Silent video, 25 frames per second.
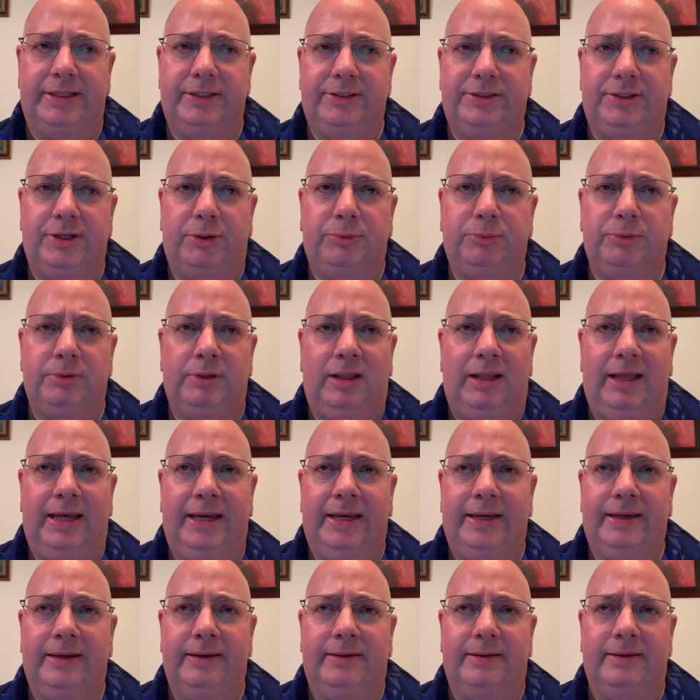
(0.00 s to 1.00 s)
don't
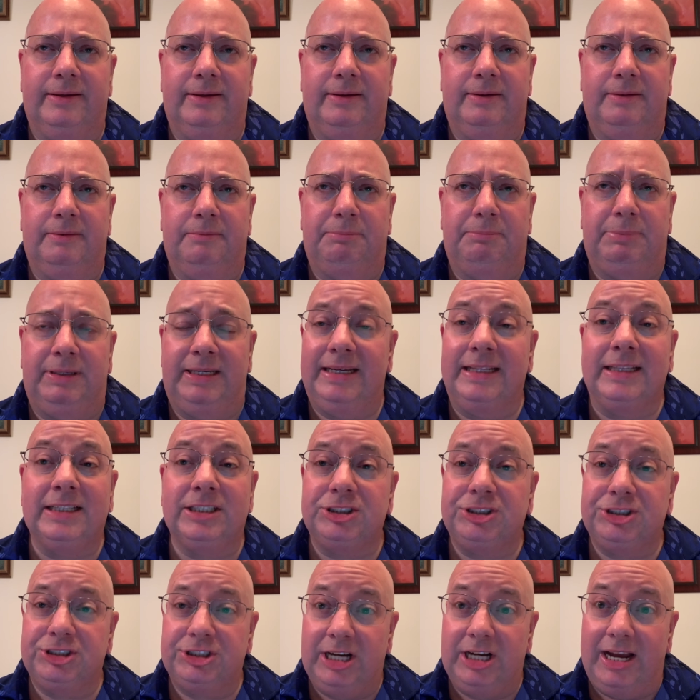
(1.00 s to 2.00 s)
like uh, being in the
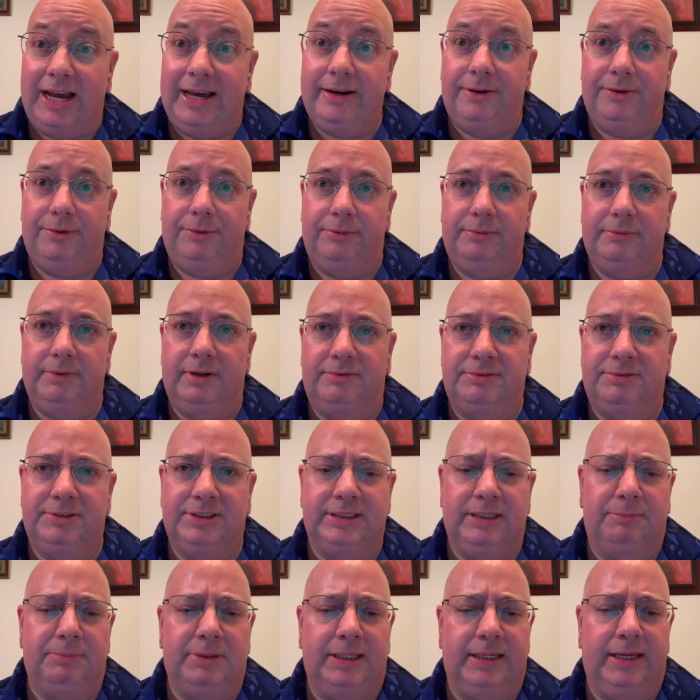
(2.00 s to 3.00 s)
shadow of
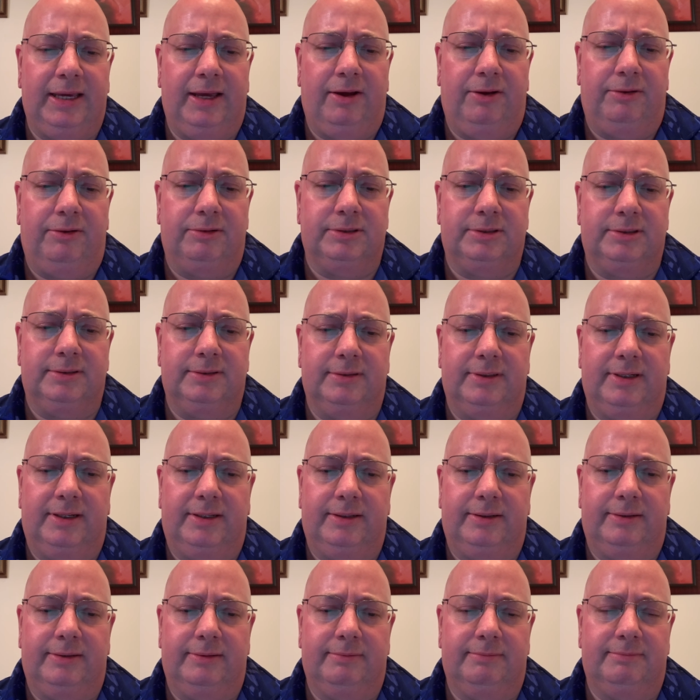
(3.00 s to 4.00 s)
something else.
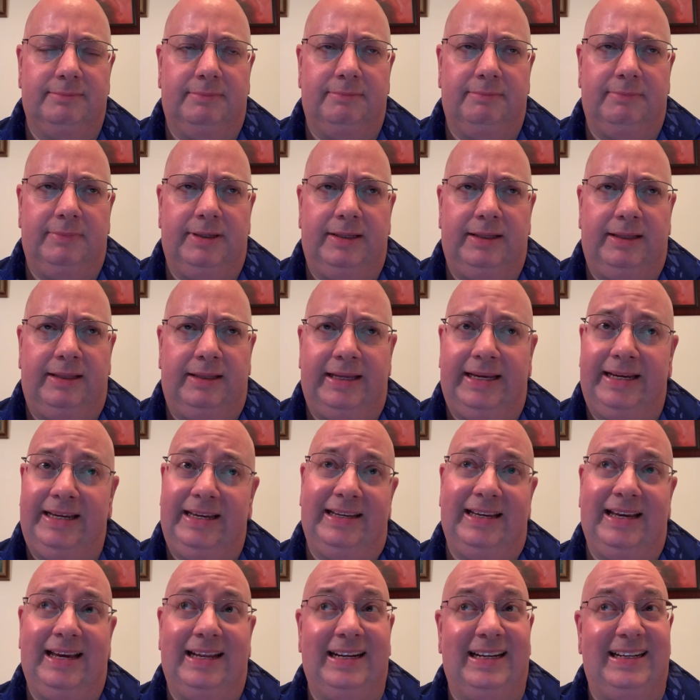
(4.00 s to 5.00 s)
Uh, like a
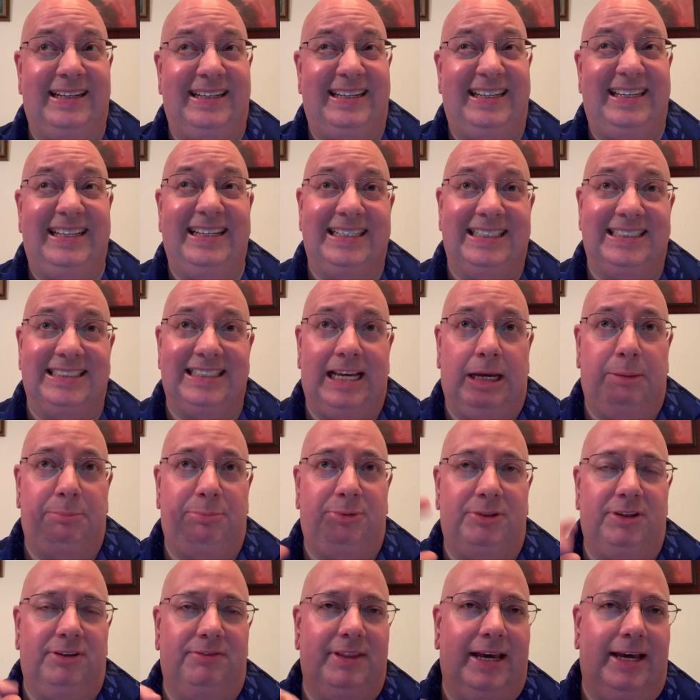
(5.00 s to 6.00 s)
kind of neat
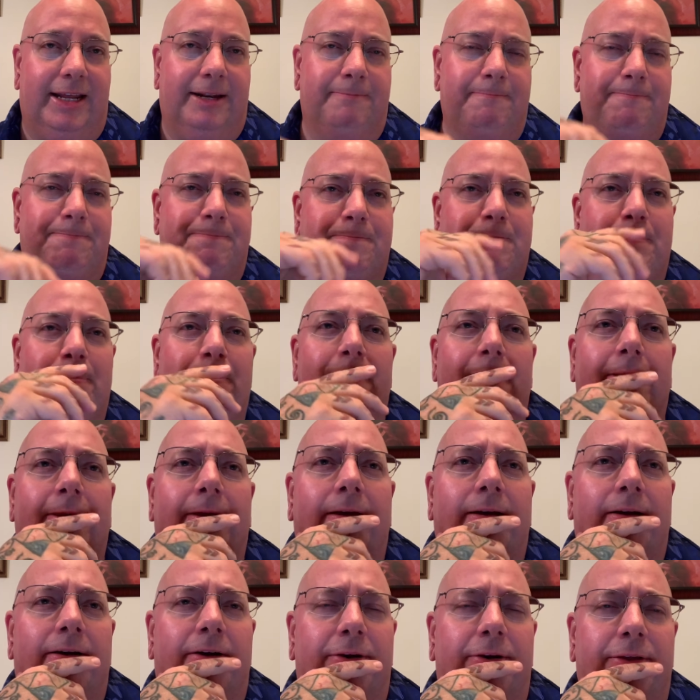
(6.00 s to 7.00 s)
example of that
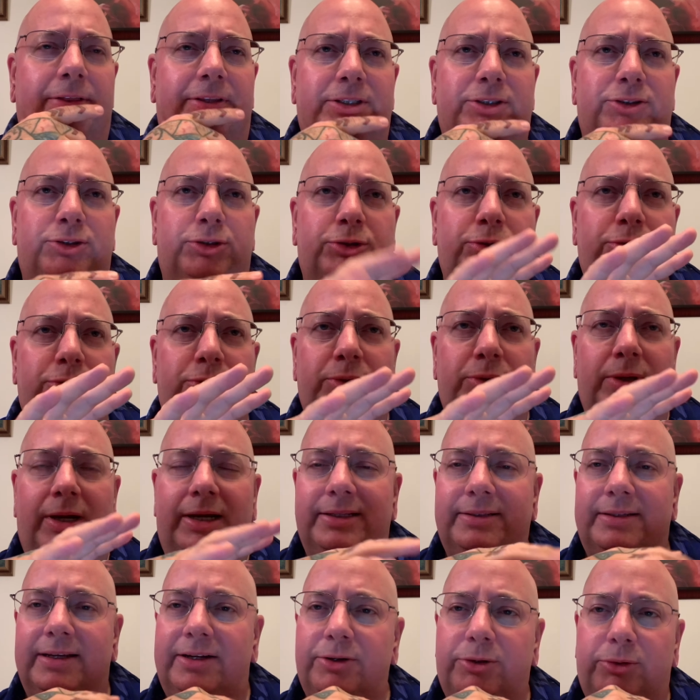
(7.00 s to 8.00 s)
are these two
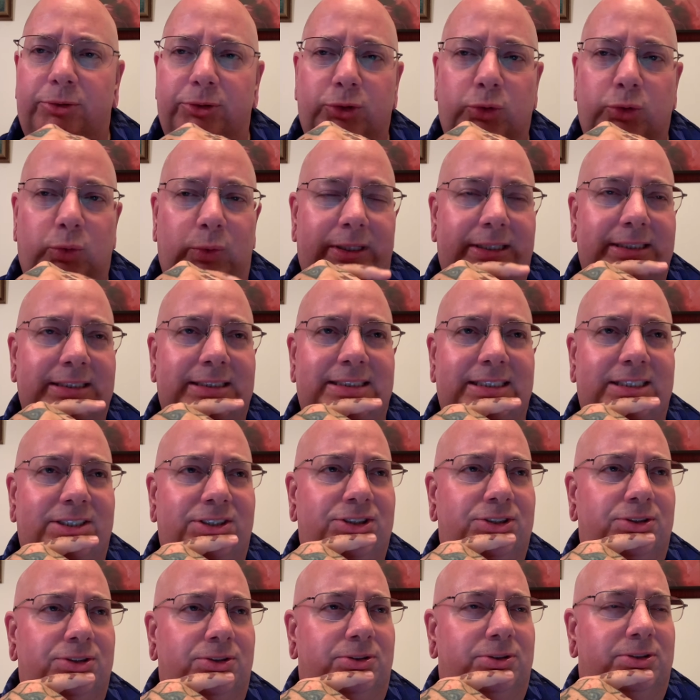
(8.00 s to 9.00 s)
identical twin
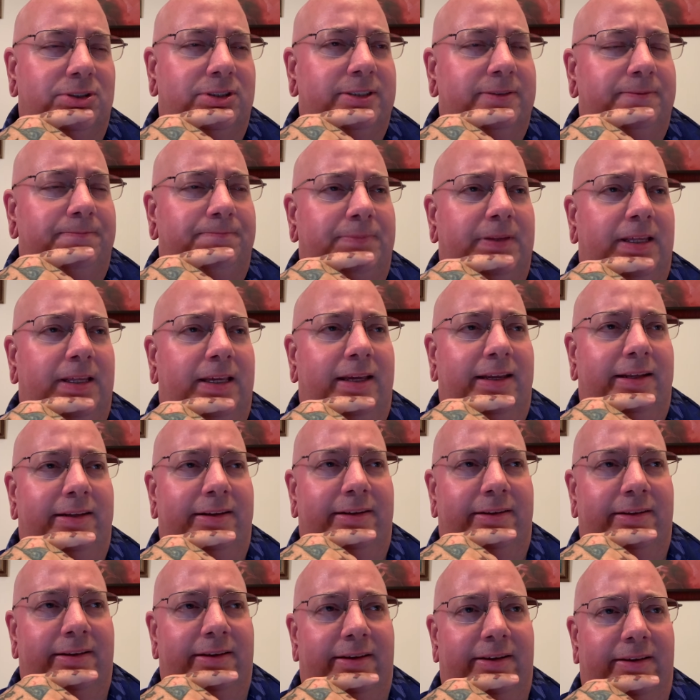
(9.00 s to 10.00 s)
sisters,
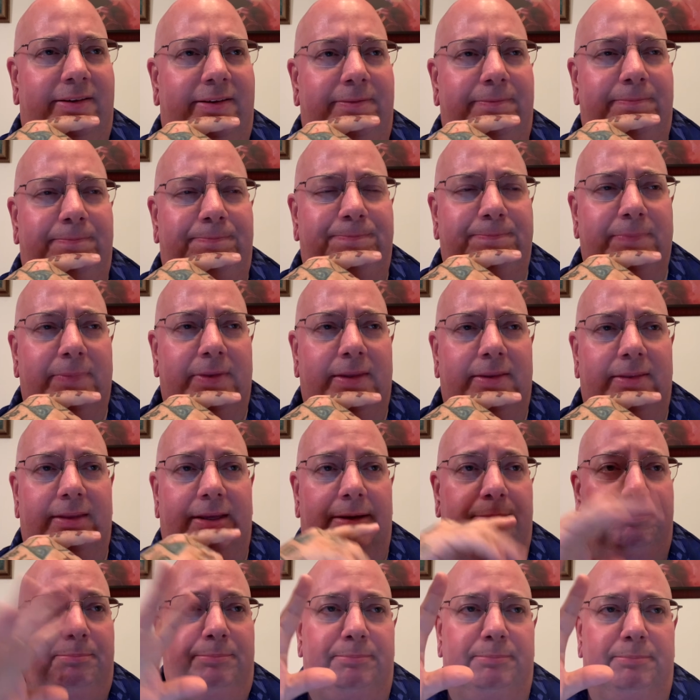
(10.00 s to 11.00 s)
and uh,
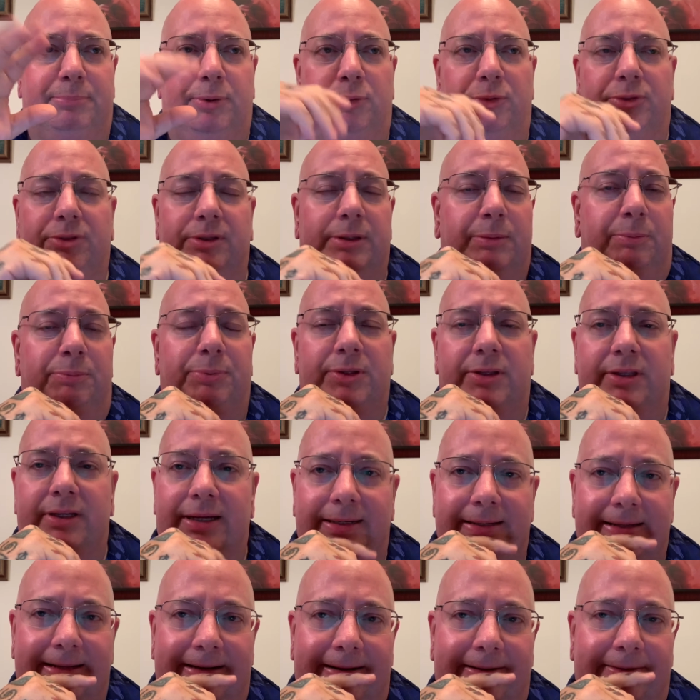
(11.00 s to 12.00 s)
they're both completely
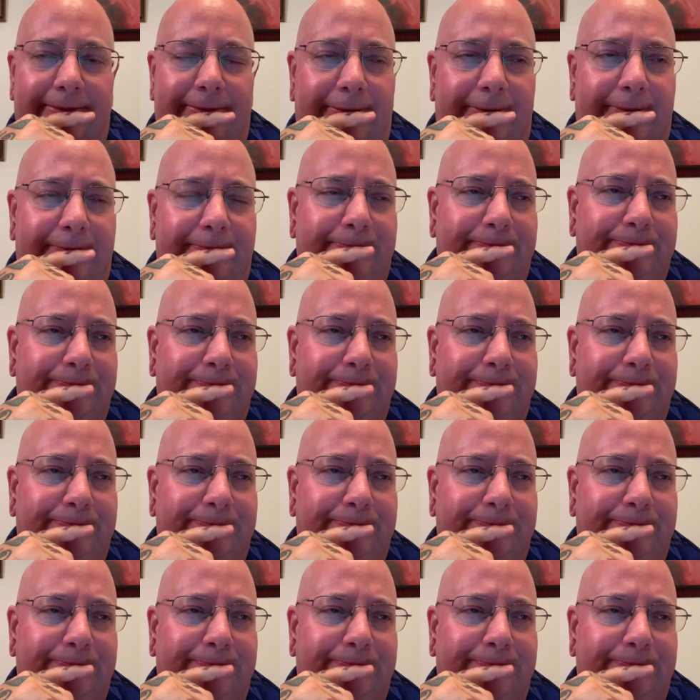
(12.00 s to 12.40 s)
identical.